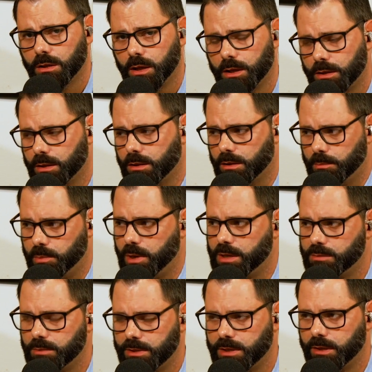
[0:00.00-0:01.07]
Like, the
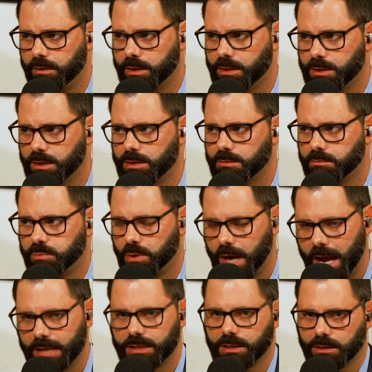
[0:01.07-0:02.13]
Presbyterian, just
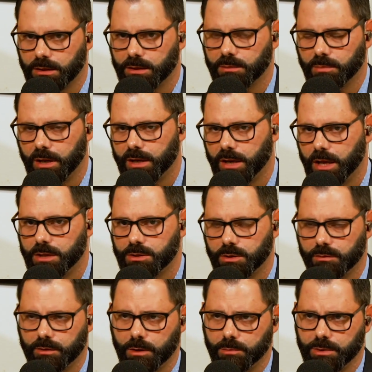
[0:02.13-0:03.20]
practically by nature
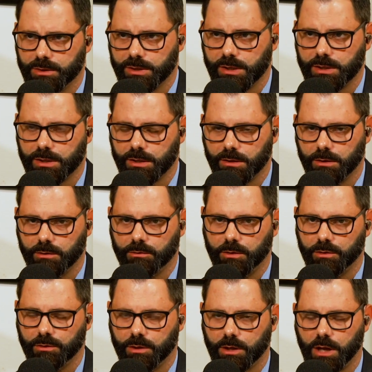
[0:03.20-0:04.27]
of their position and their
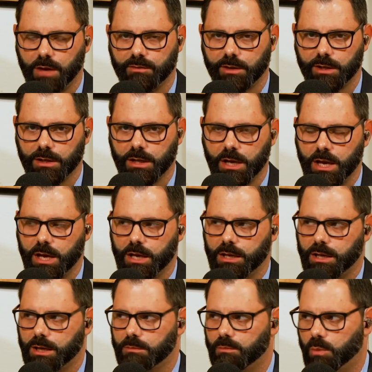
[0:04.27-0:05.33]
view of the covenant,
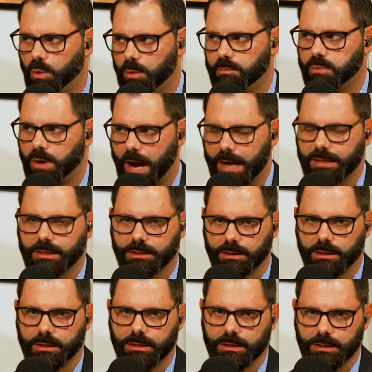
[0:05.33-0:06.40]
can more
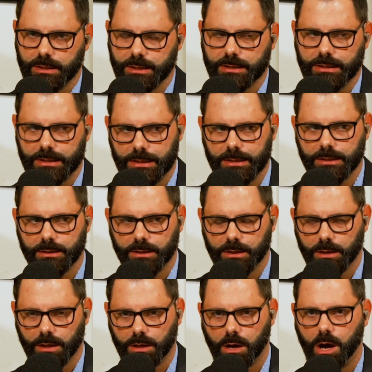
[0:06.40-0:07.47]
practically and
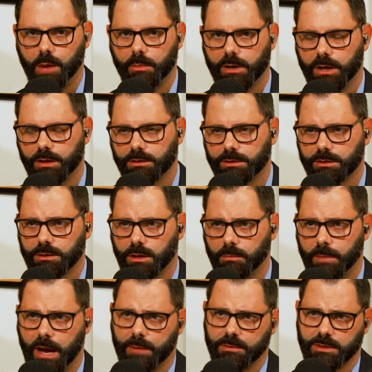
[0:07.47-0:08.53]
easily accommodate a
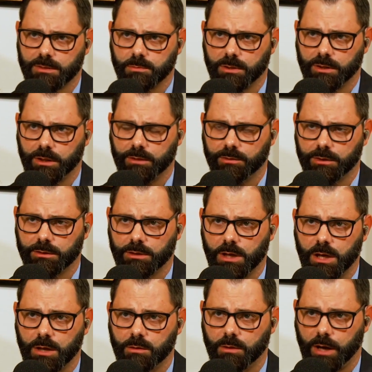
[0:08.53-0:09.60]
Baptist believer
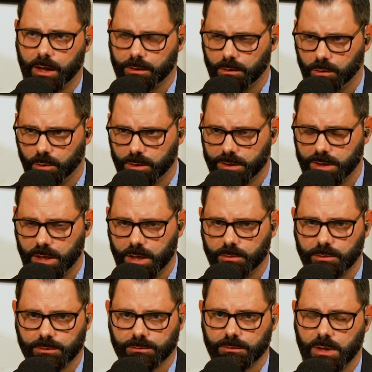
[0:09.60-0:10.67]
at the Lord's
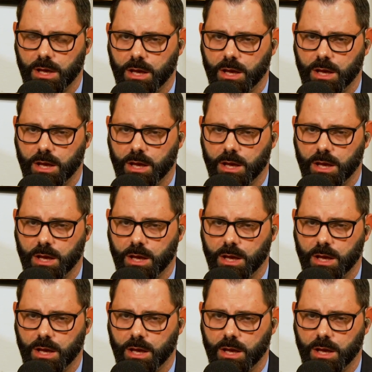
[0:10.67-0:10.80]
table,